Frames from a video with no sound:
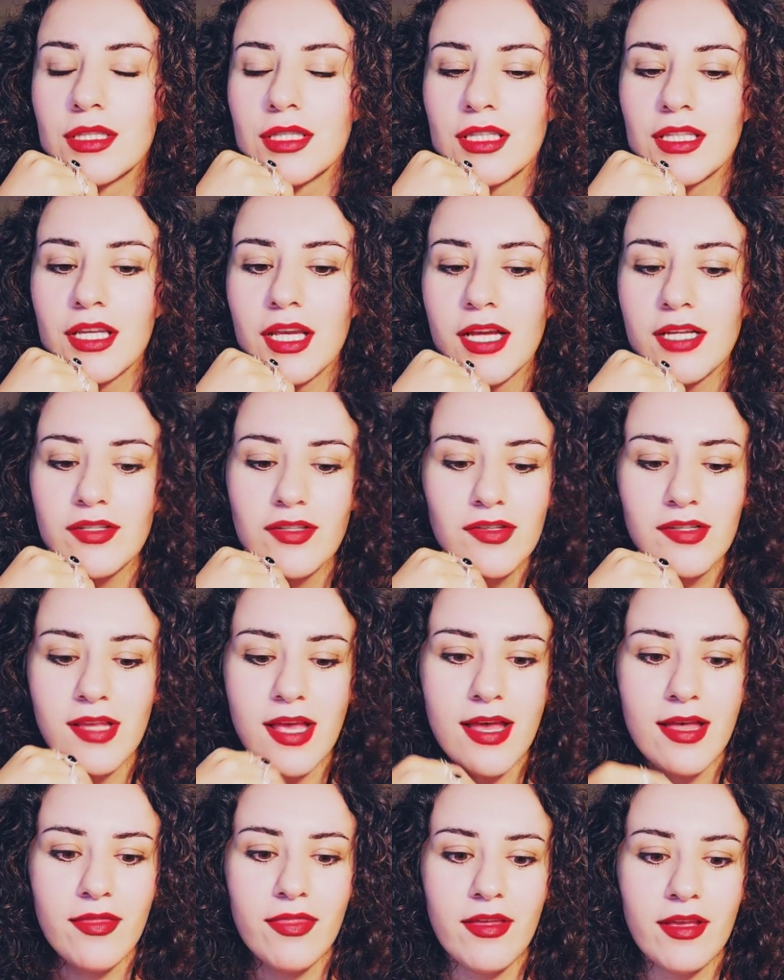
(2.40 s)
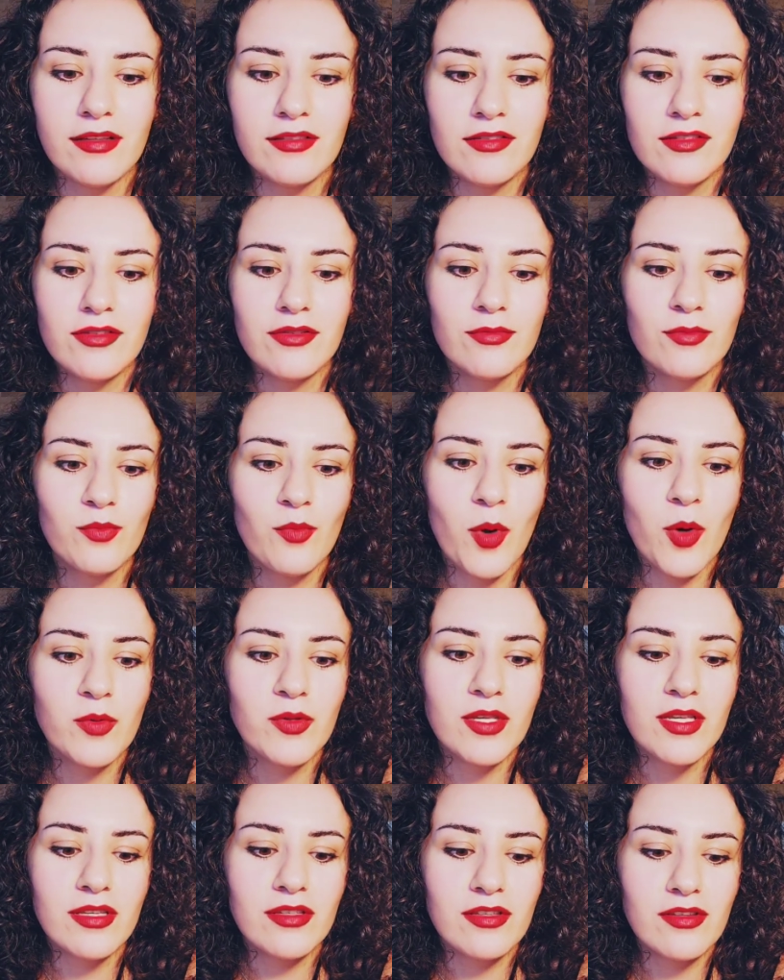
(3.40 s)
I just had the in most
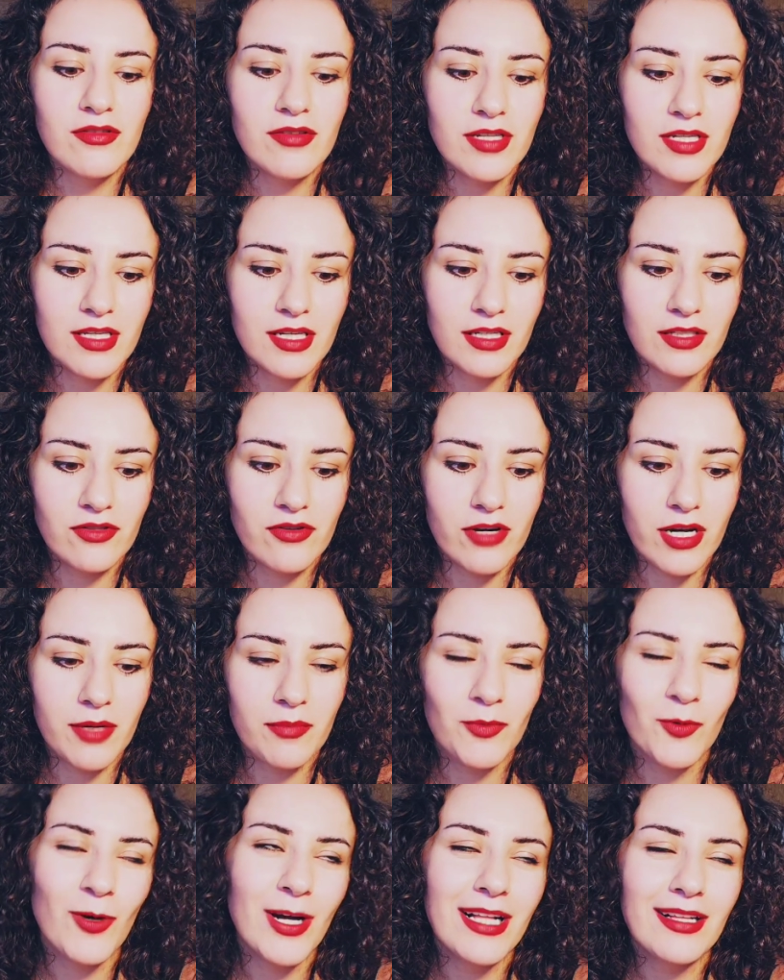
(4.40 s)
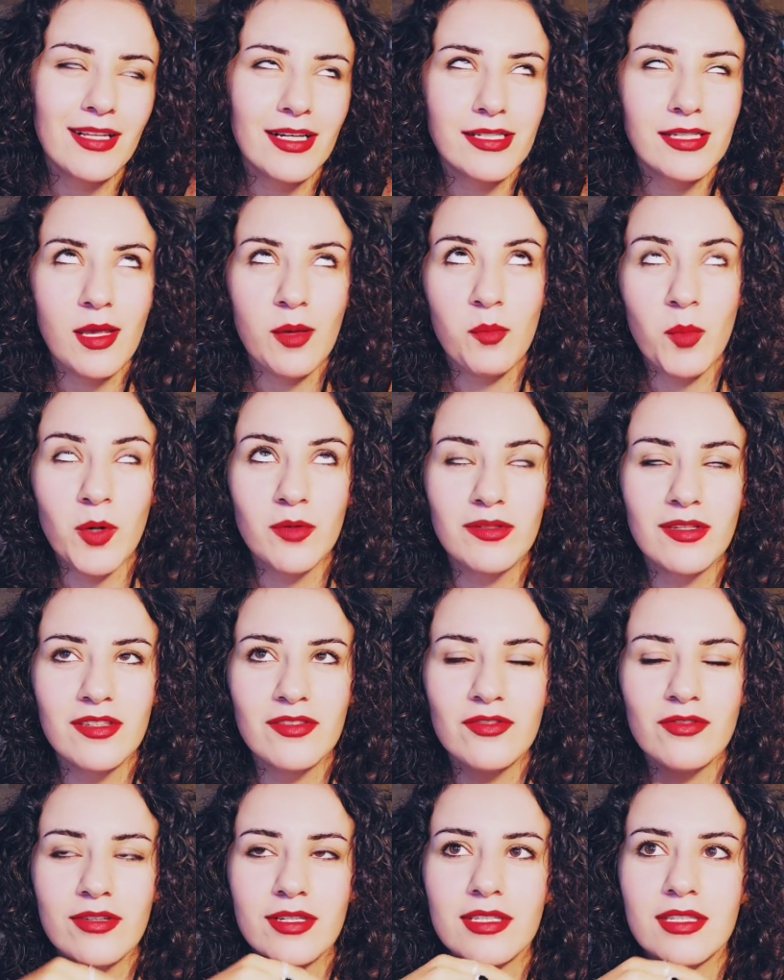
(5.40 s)
interesting dream. Well, I say most
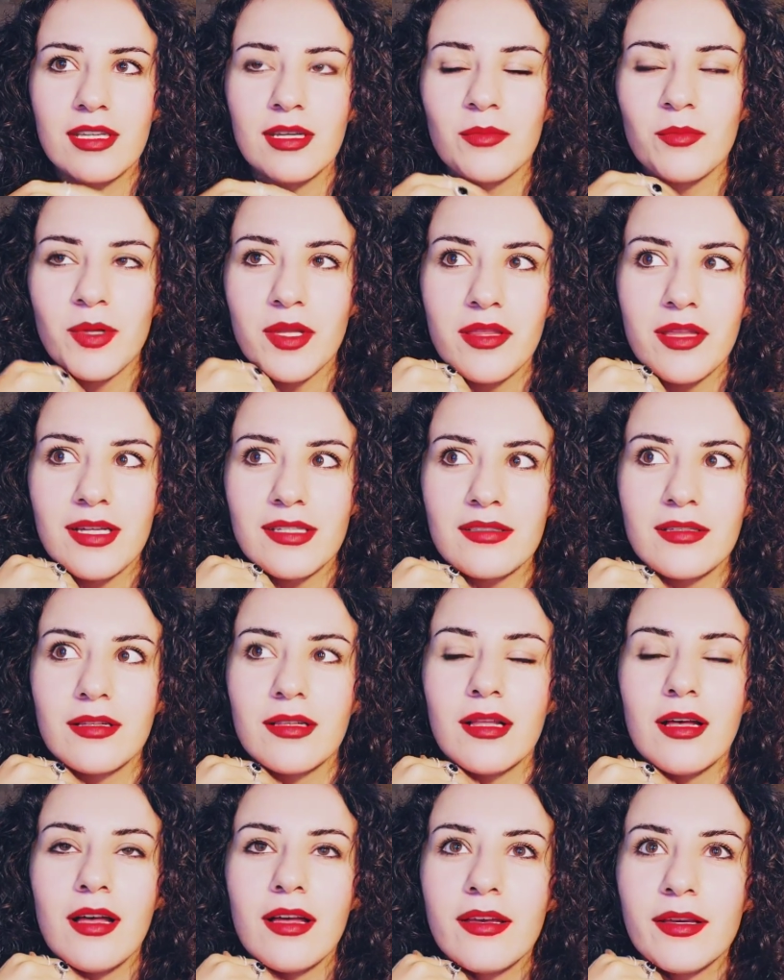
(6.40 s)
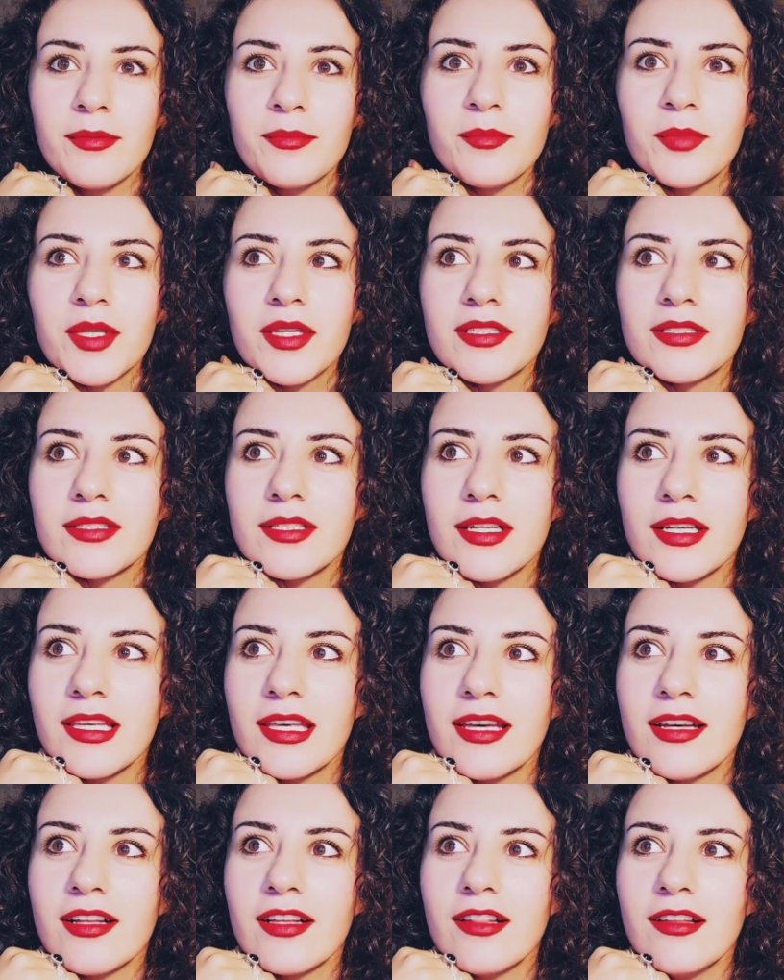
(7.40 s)
interesting, but that's a lie, because I
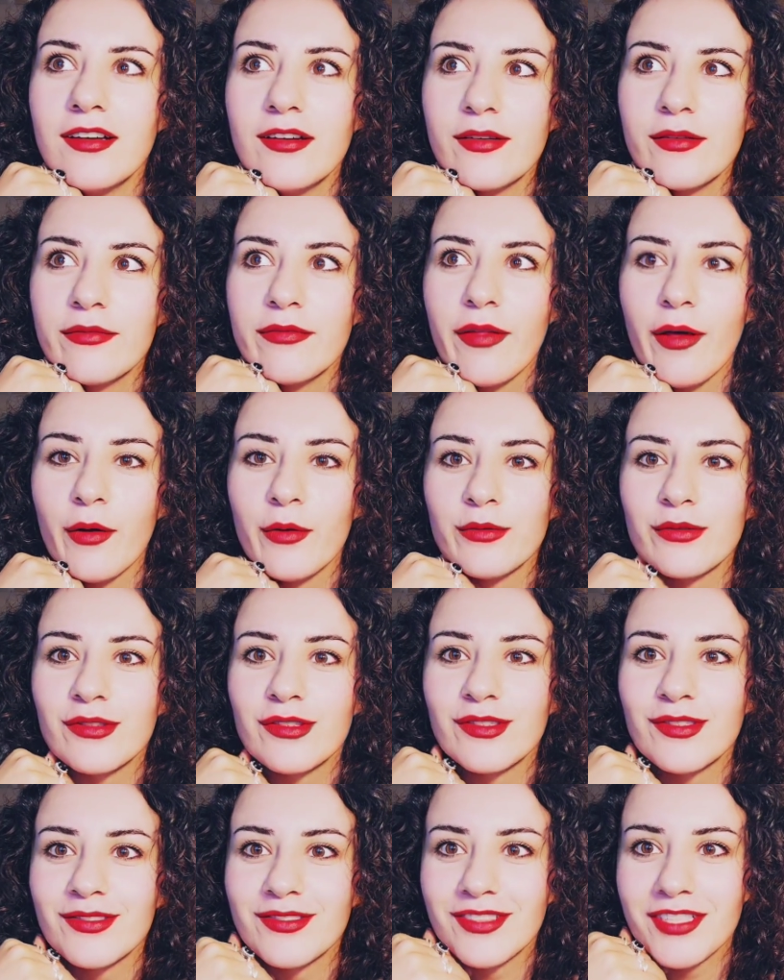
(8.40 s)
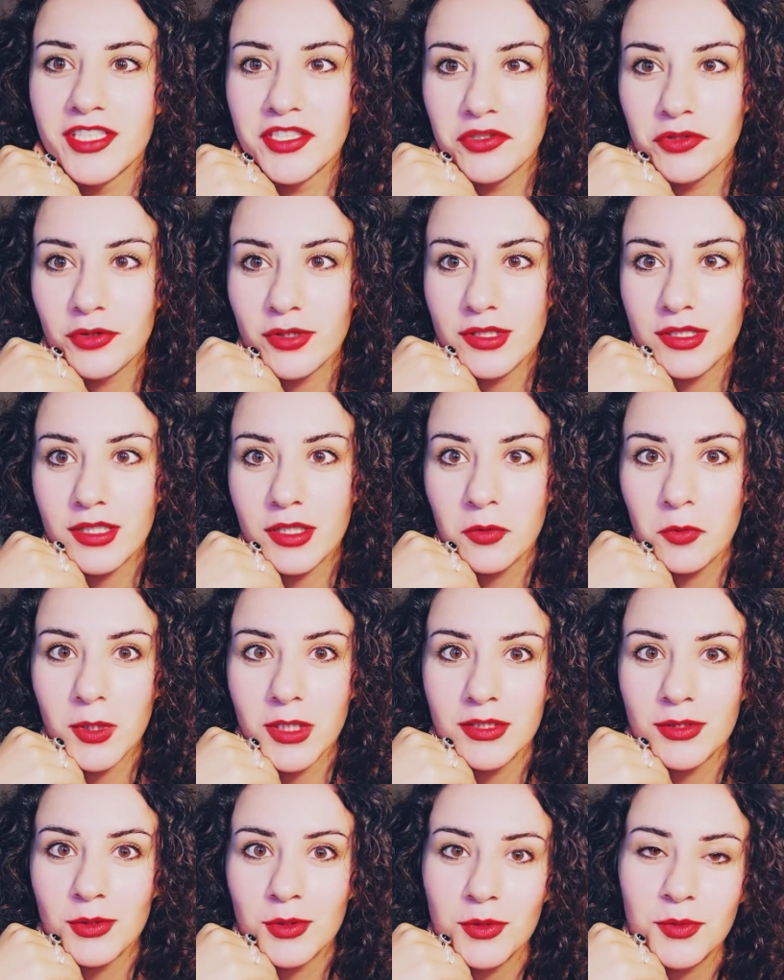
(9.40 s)
get a lot of those interesting
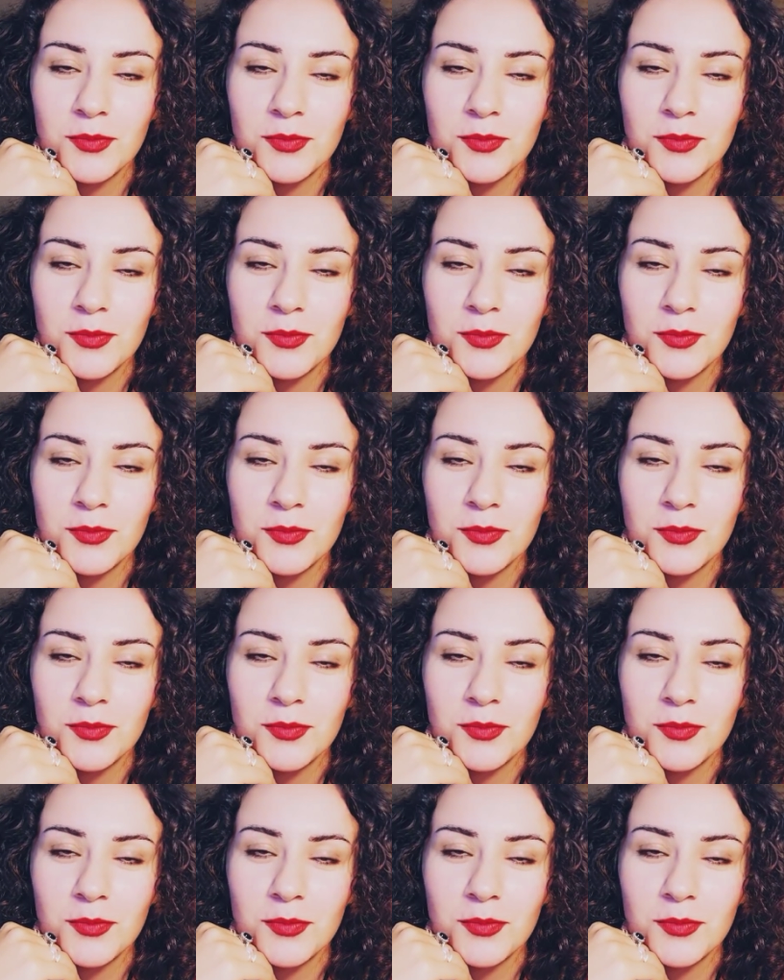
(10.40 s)
ones.